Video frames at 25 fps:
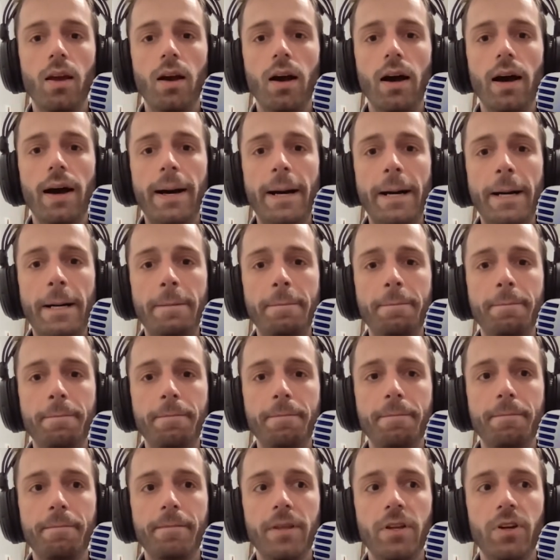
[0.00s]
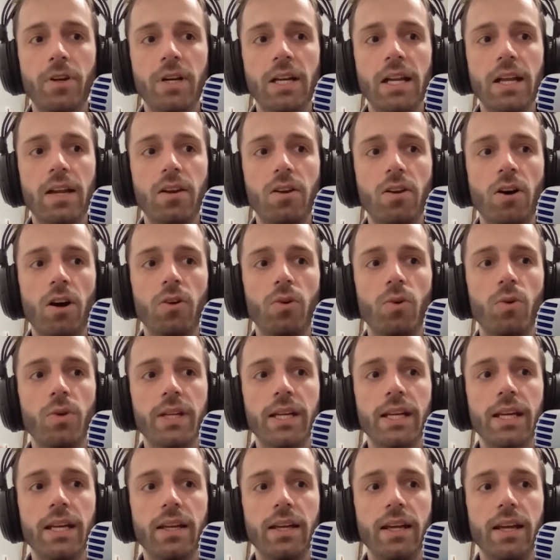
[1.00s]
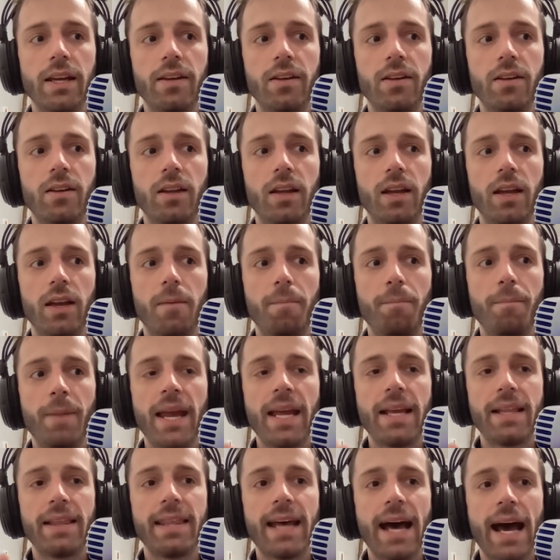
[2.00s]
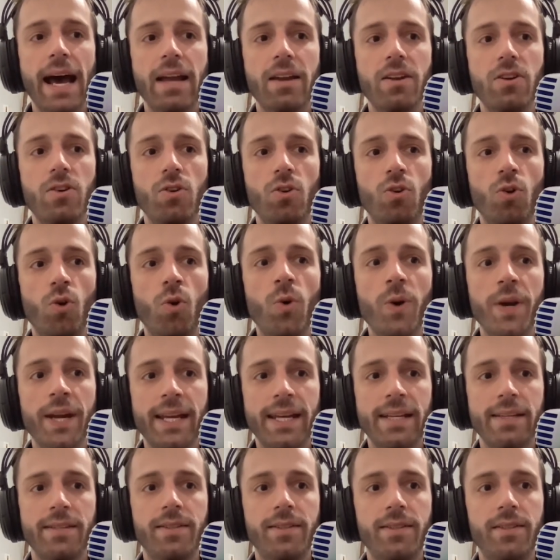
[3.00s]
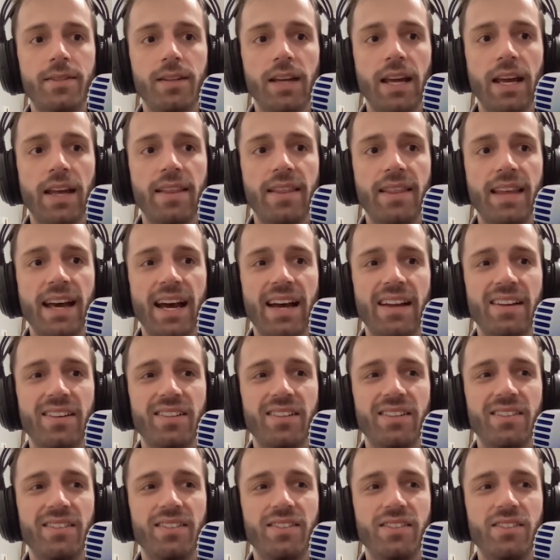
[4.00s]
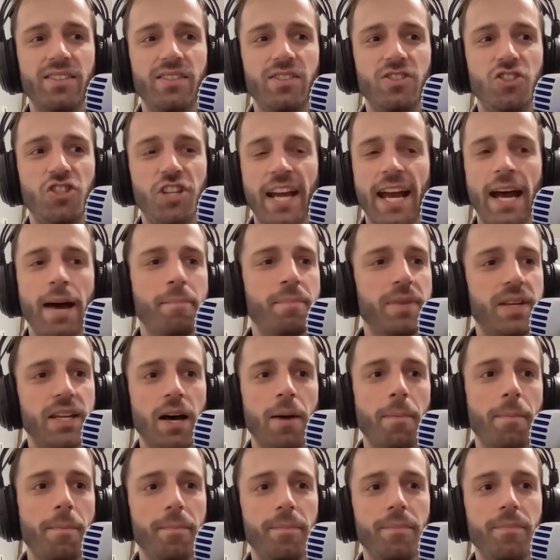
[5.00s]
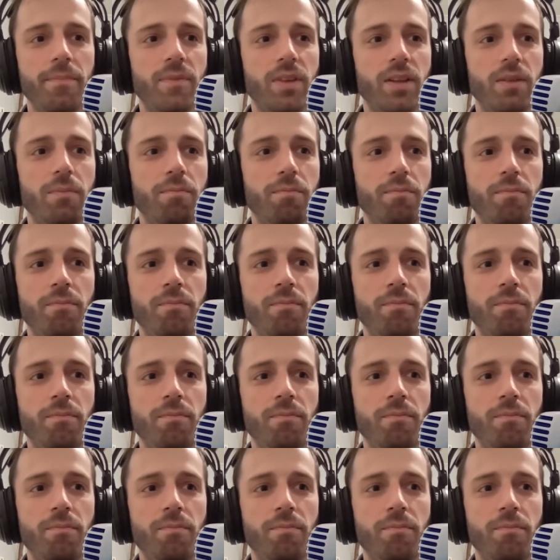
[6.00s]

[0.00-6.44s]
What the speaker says: you're going to not only make that noise and that jammed up,